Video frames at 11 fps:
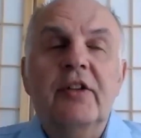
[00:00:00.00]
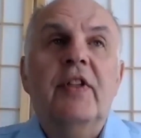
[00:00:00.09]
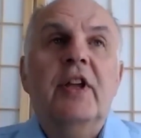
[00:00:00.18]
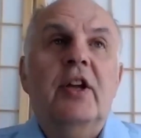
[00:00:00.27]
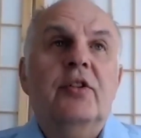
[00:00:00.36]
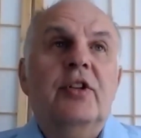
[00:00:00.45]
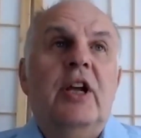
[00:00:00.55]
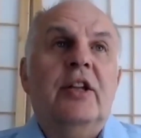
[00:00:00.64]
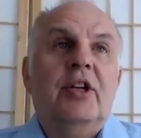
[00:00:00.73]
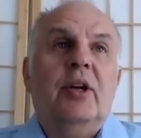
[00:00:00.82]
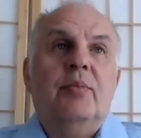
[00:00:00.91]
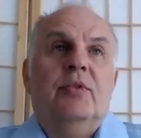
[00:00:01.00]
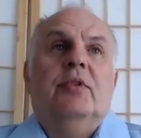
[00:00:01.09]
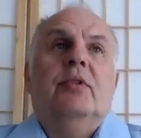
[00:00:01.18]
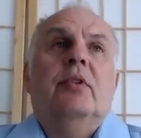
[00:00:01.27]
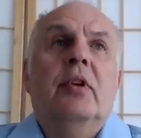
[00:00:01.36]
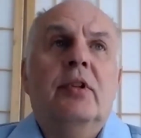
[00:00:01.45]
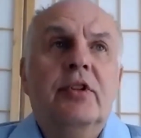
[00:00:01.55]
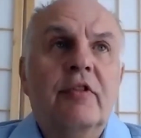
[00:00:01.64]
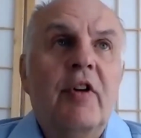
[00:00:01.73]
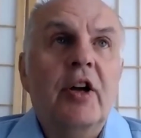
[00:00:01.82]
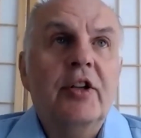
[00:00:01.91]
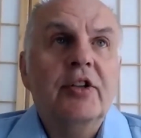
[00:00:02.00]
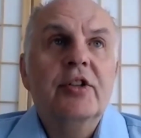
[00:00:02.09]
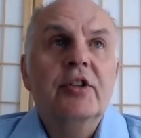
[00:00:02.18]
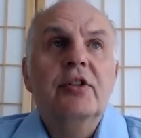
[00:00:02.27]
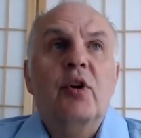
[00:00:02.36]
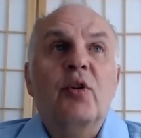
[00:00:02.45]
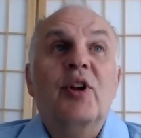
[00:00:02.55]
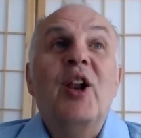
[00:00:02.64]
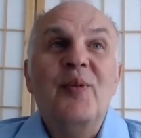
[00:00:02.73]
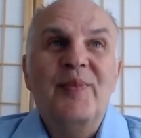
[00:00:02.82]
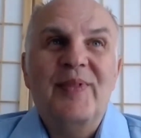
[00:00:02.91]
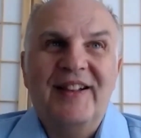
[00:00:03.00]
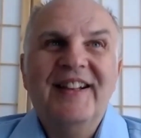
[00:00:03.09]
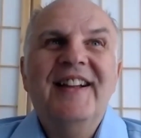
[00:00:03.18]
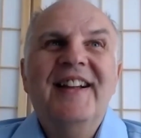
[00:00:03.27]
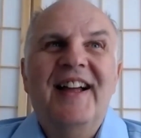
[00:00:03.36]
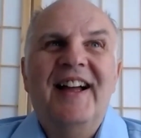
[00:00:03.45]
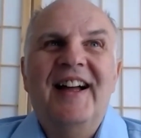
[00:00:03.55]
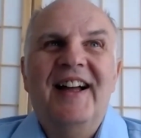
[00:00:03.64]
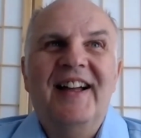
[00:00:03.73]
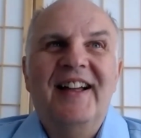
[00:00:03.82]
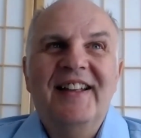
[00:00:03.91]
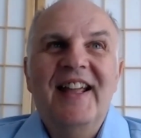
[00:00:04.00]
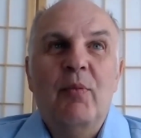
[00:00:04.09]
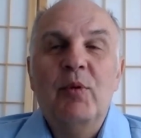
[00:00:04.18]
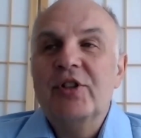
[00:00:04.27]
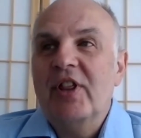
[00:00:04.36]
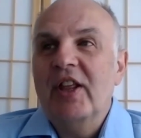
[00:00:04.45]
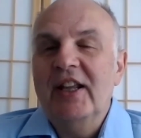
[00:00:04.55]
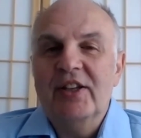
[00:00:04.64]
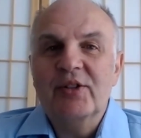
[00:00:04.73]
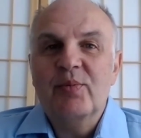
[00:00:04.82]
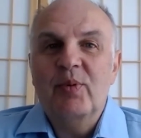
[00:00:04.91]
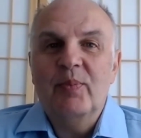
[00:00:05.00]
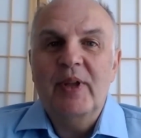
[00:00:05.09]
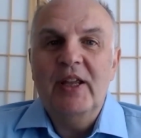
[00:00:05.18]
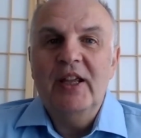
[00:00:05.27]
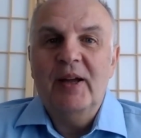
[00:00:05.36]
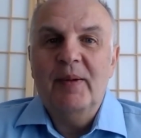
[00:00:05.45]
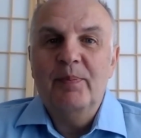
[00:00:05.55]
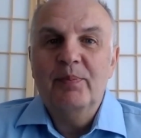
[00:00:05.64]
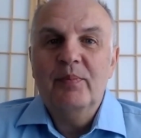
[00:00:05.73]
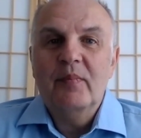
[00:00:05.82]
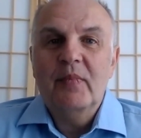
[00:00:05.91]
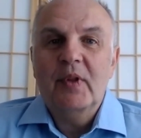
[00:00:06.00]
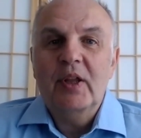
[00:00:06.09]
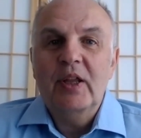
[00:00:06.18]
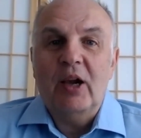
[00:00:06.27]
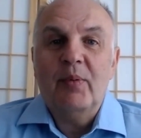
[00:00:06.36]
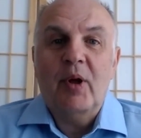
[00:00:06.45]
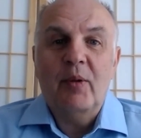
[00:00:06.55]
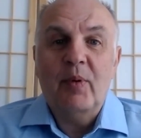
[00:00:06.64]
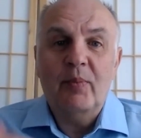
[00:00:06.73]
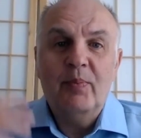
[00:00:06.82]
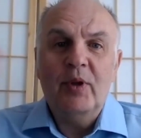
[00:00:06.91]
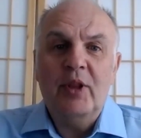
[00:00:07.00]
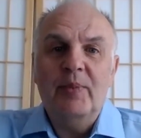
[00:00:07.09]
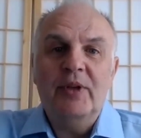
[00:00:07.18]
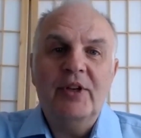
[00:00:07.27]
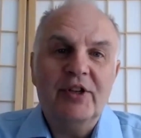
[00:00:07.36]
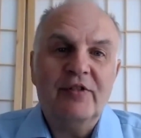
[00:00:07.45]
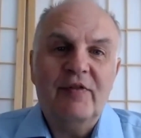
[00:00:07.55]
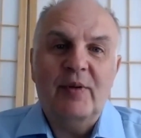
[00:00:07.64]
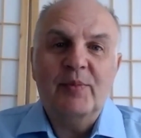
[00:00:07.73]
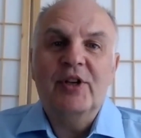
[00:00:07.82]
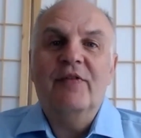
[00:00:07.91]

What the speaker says: if they go to our time. to rise.global. Which the links will be. I'll put them in the description.